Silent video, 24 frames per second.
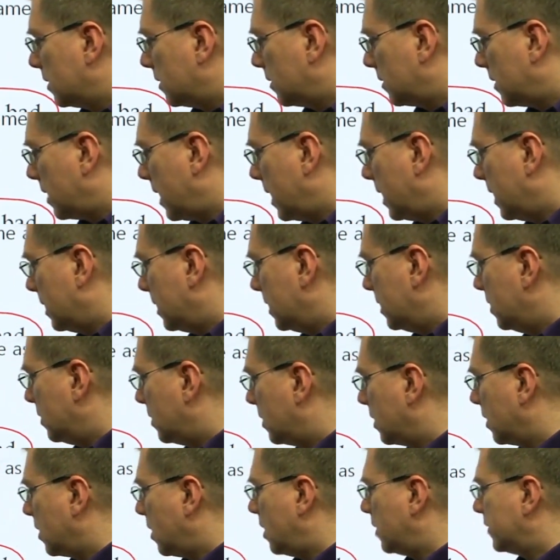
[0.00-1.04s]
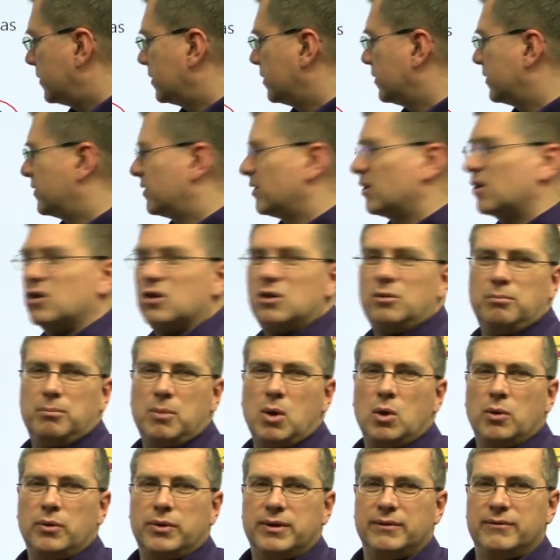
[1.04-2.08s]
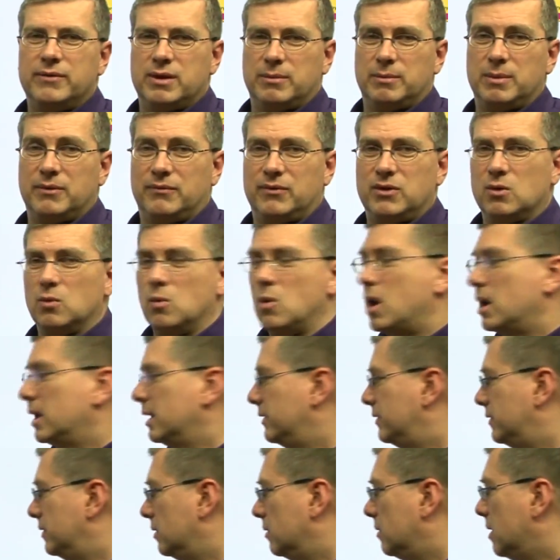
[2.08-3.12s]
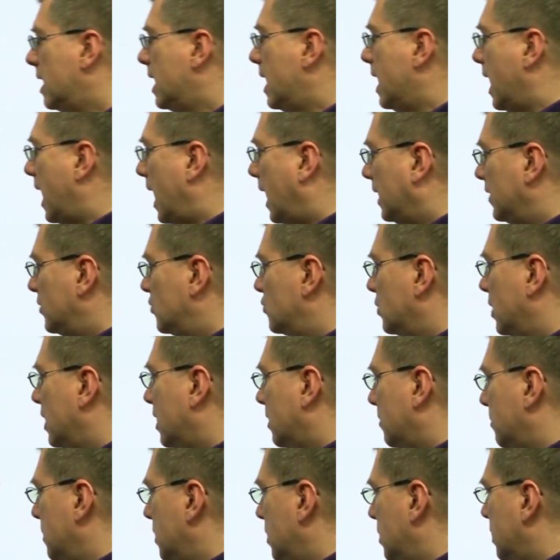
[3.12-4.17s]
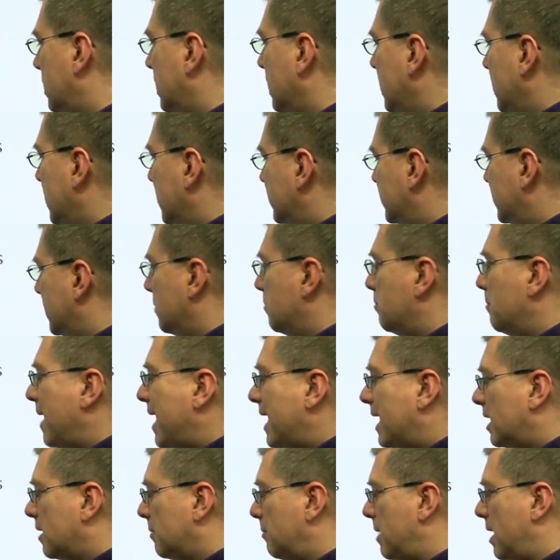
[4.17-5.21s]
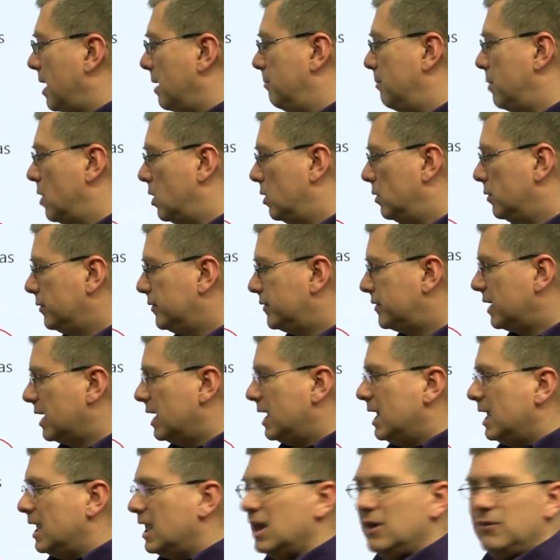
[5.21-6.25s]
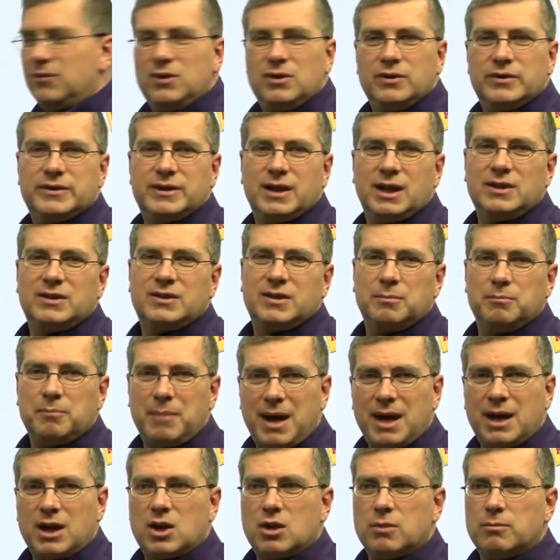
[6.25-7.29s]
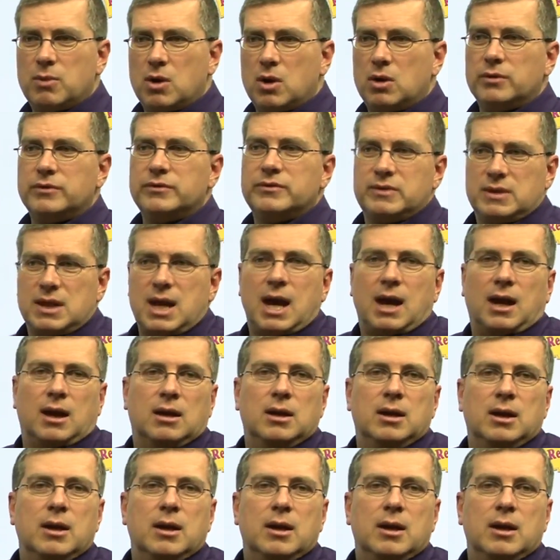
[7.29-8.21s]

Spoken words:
right? You could also circle both of them if you wanted to. I drink milk to make my bones. If you said to make your bones, yeah,